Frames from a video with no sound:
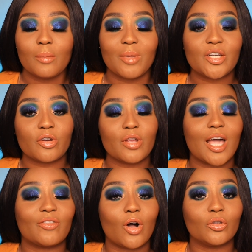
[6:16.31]
Make sure you
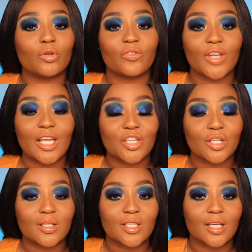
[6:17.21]
have all
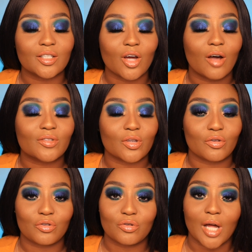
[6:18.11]
notifications ticked off so
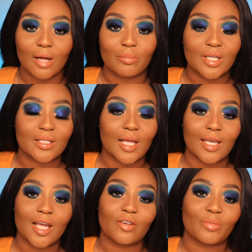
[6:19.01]
you do not miss
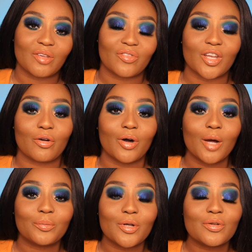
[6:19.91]
any of my video
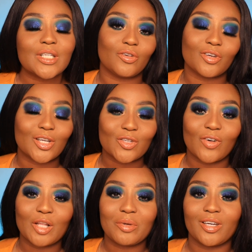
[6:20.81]
uploads. You can also
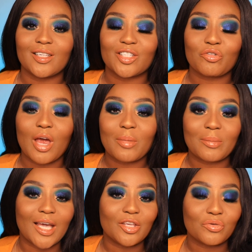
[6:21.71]
follow me on Instagram.
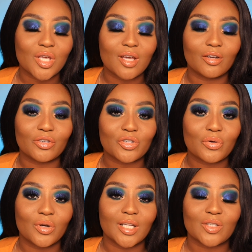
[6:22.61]
I'm at
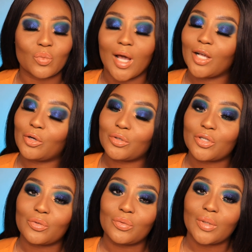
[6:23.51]
Youkeyy_. That's
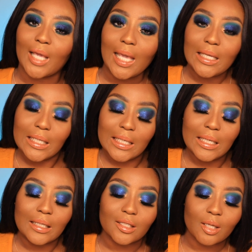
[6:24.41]

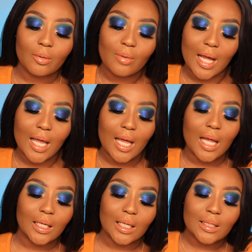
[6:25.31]

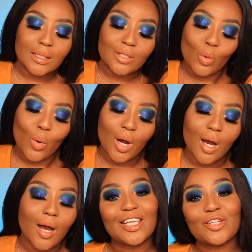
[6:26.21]

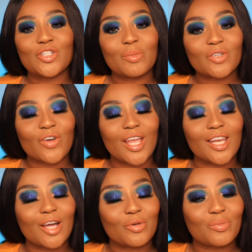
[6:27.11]
YOUKEYY_. Thank you so much for
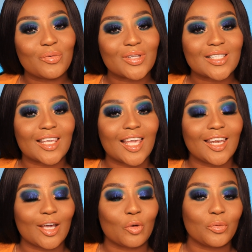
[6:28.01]
hanging out with me once
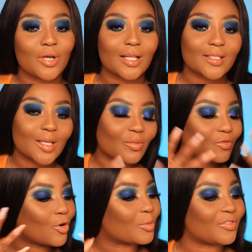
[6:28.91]
again. I hope you got some
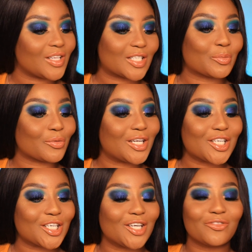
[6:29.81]
form of
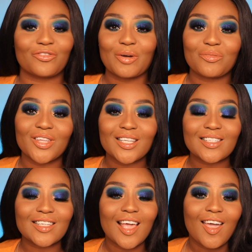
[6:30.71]
inspiration from
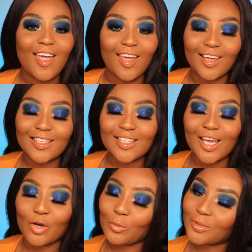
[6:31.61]
this, and
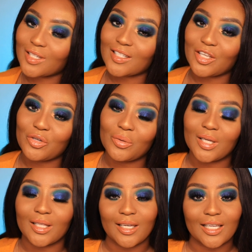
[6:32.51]
I hope to see you
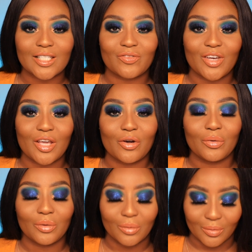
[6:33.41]
in the next
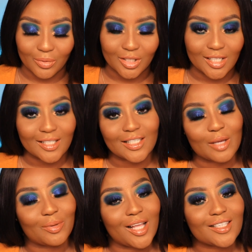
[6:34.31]
video, Lord willing.
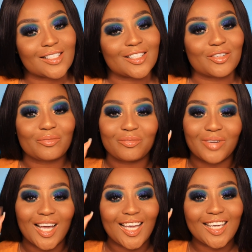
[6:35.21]
Stay blessed.
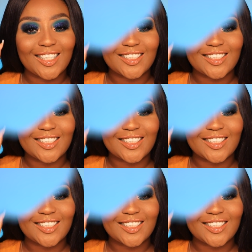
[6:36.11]
Bye.